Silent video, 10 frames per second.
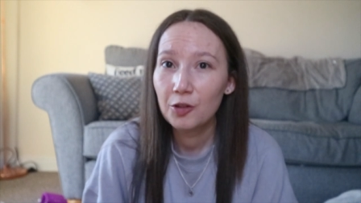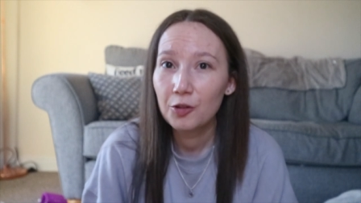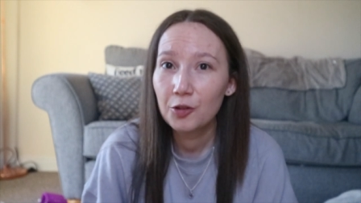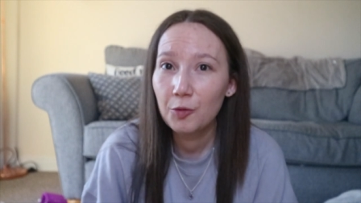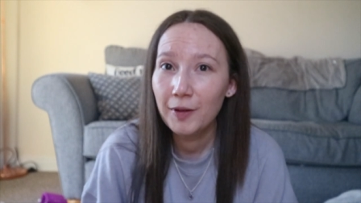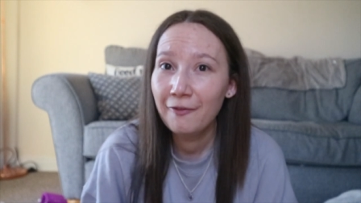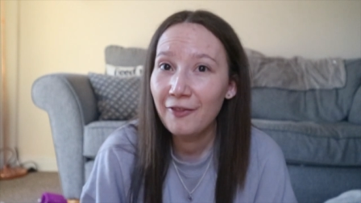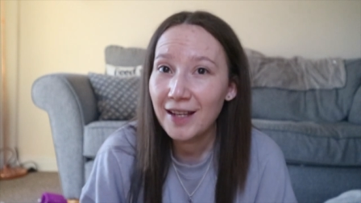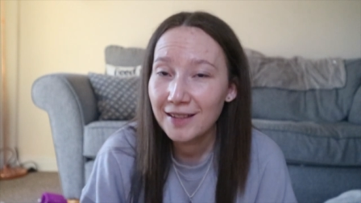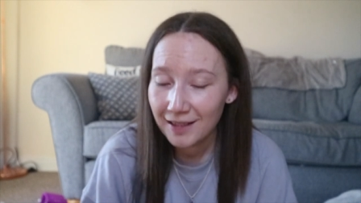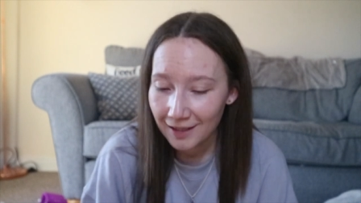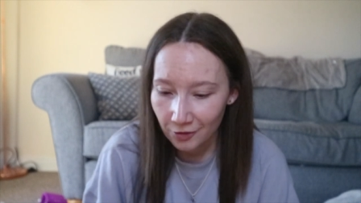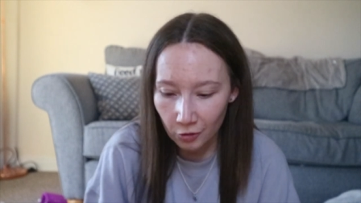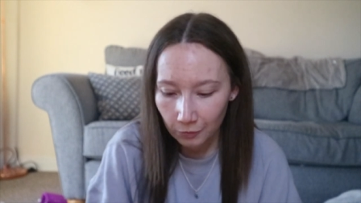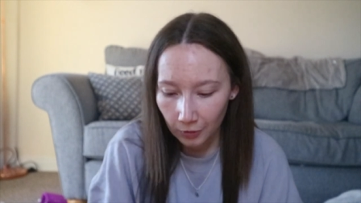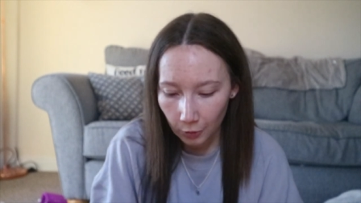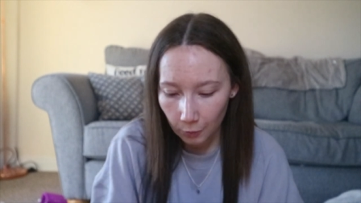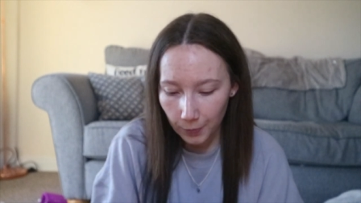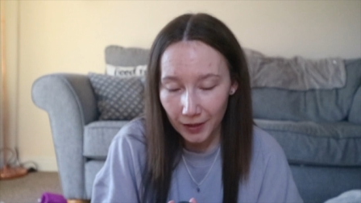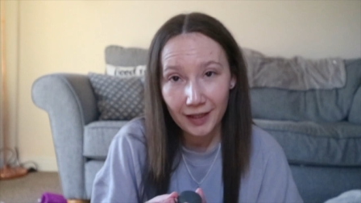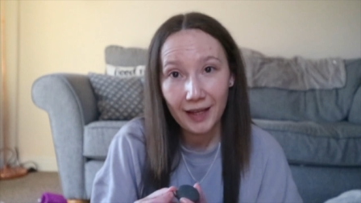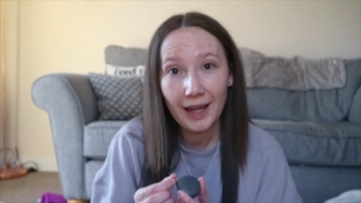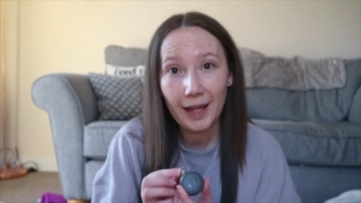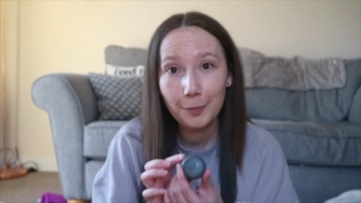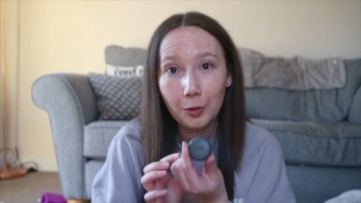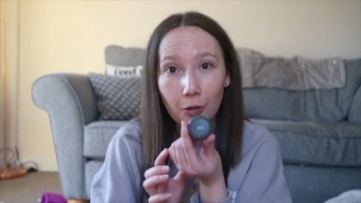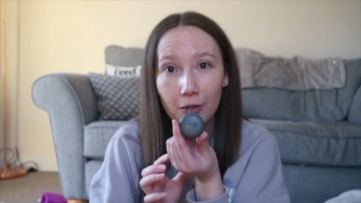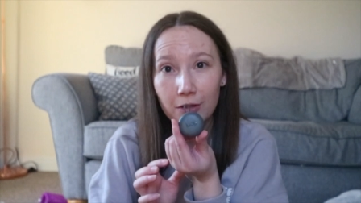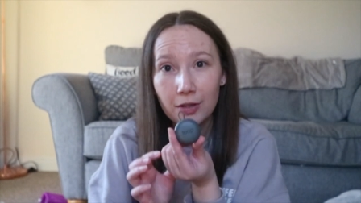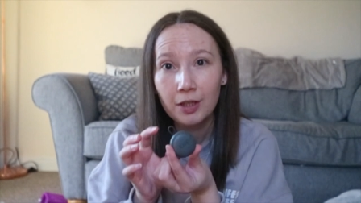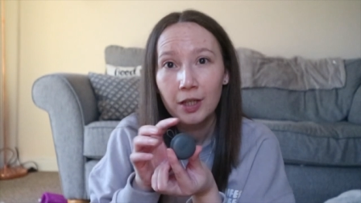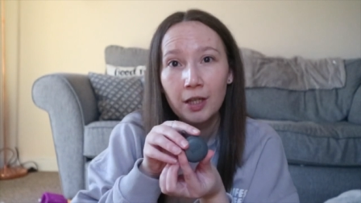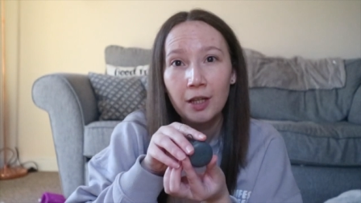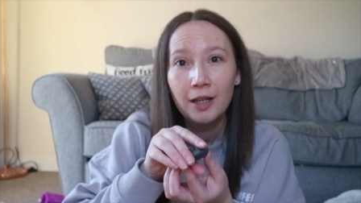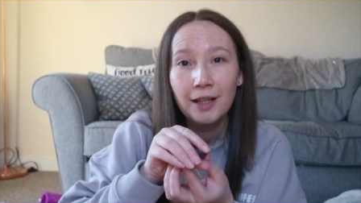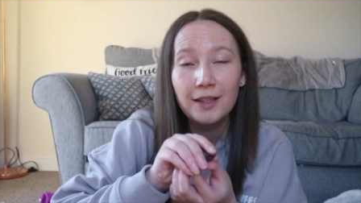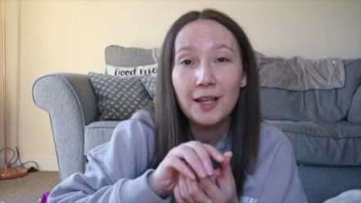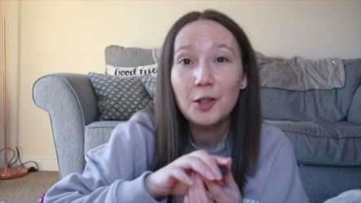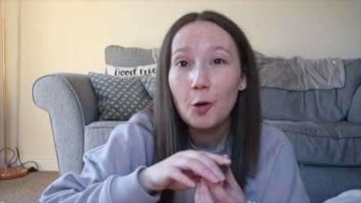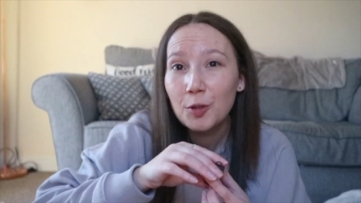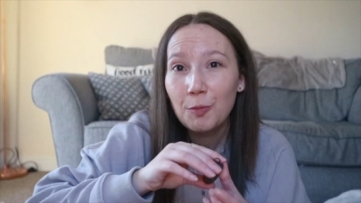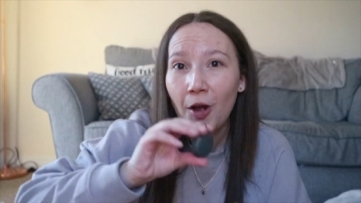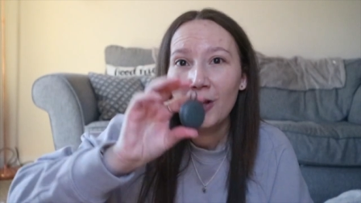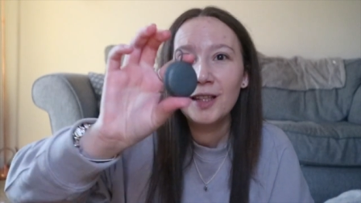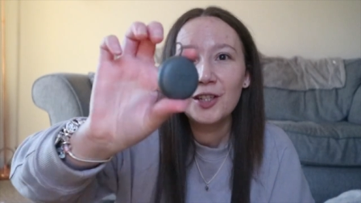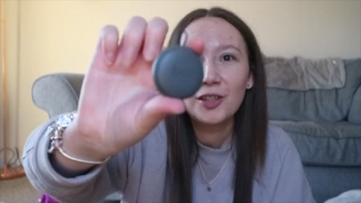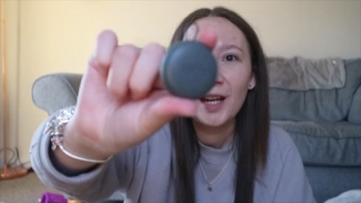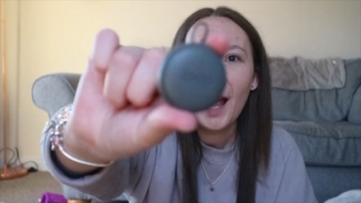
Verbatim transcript: So we invested in some Loop earplugs. They're so small, literally.